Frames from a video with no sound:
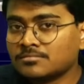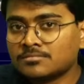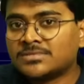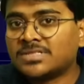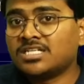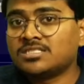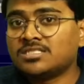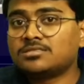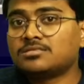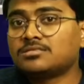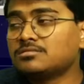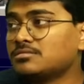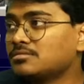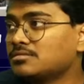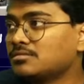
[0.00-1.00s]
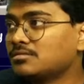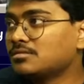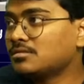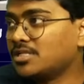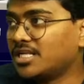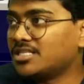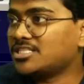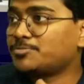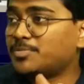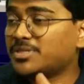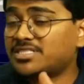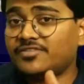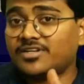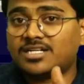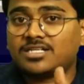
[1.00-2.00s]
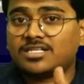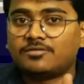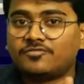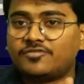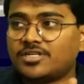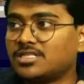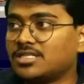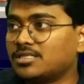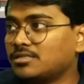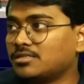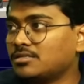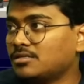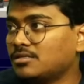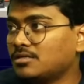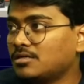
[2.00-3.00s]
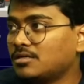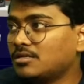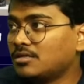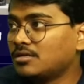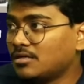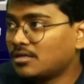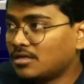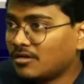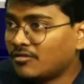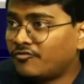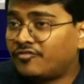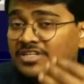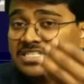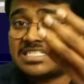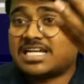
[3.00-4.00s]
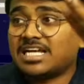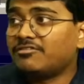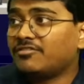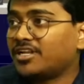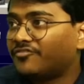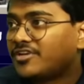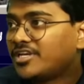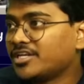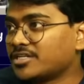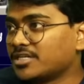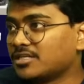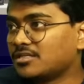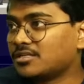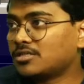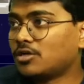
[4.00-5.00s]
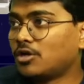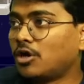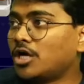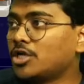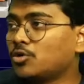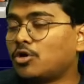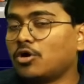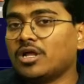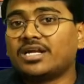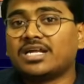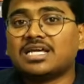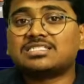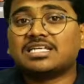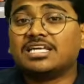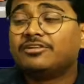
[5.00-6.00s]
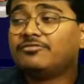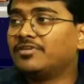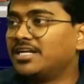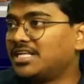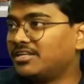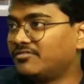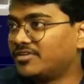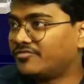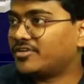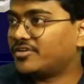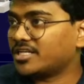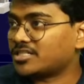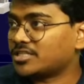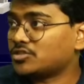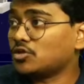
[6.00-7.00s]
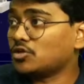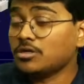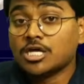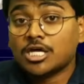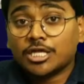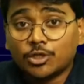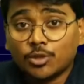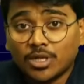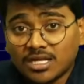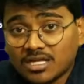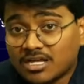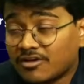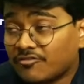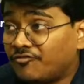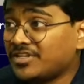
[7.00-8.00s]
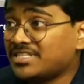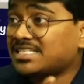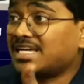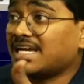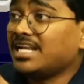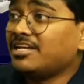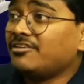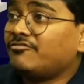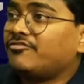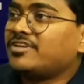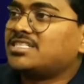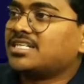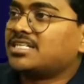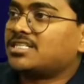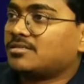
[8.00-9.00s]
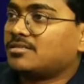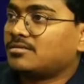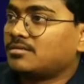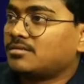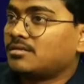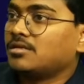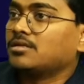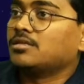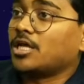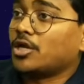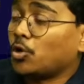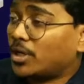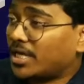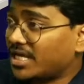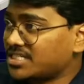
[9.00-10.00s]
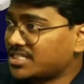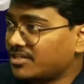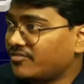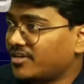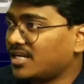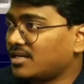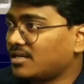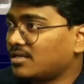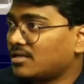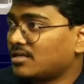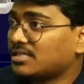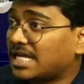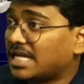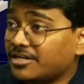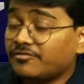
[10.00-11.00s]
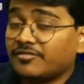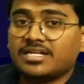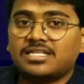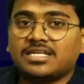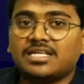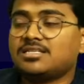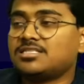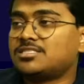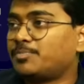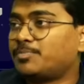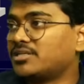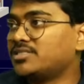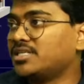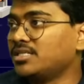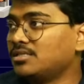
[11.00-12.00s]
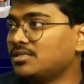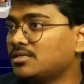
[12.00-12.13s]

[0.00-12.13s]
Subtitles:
That is, there is a specific term for that. Physical verification, or you call it as inventory verification. So, you will physically visit the location where the inventory is present